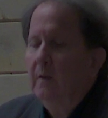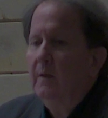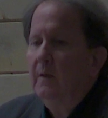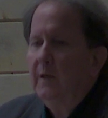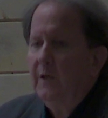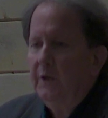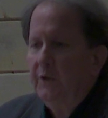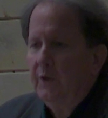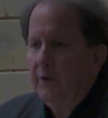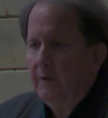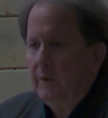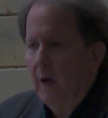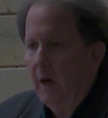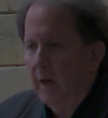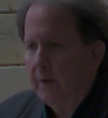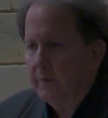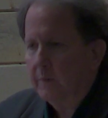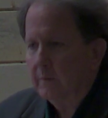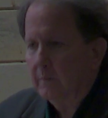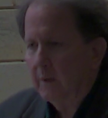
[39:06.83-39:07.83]
He did
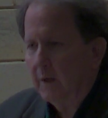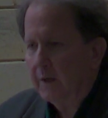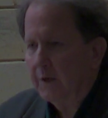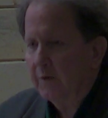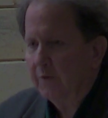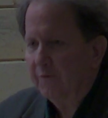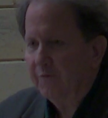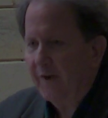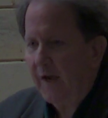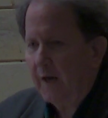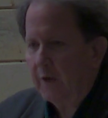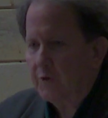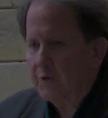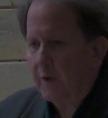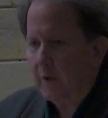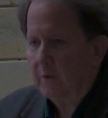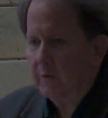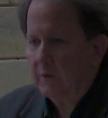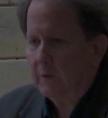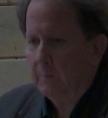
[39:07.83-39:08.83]
not. I have
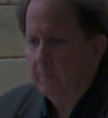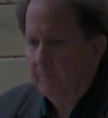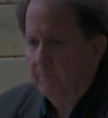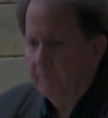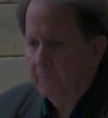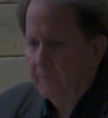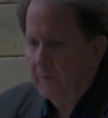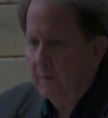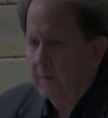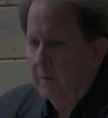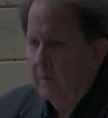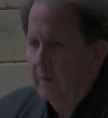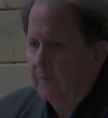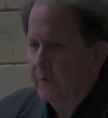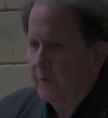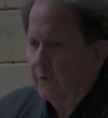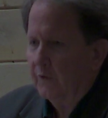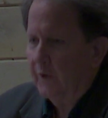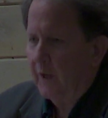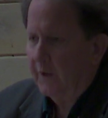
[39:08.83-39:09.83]
fact-checked him.
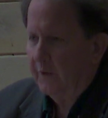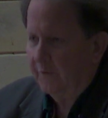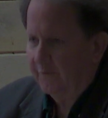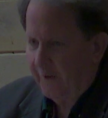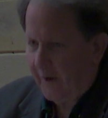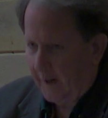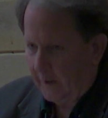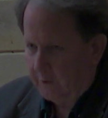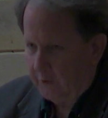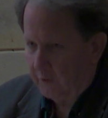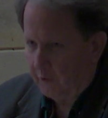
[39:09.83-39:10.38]
There's not a fact in the